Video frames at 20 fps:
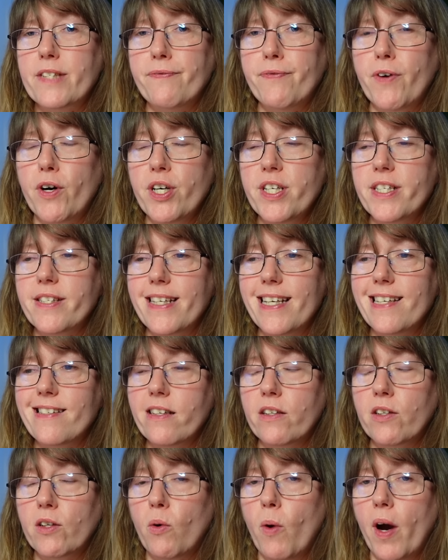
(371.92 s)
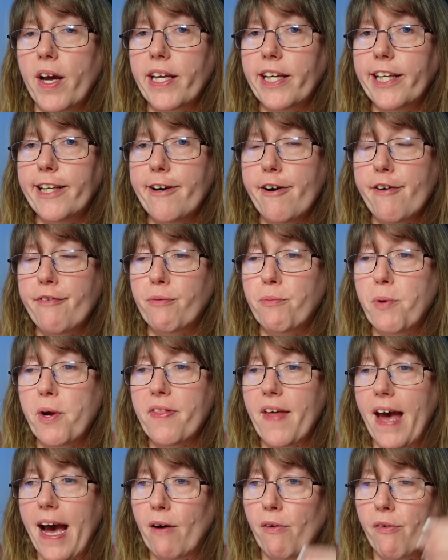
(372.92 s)
voice isn't quite enough
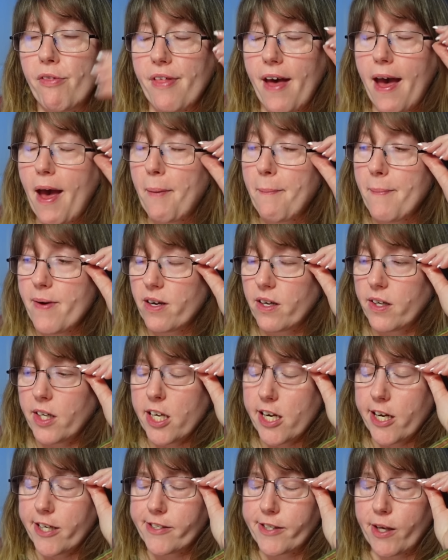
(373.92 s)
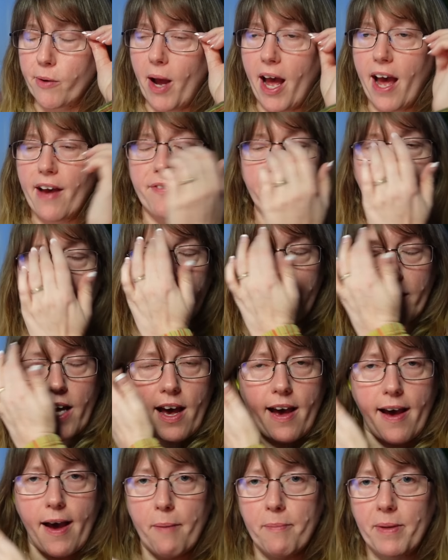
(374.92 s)
without them, so having the
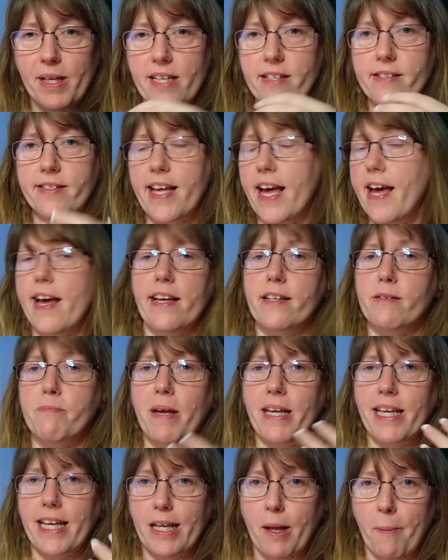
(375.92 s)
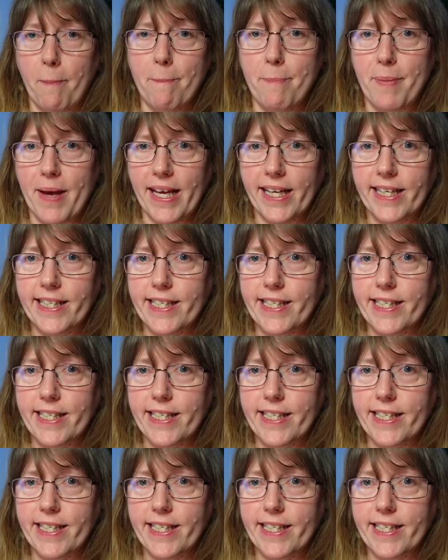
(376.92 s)
harmonies there is making a big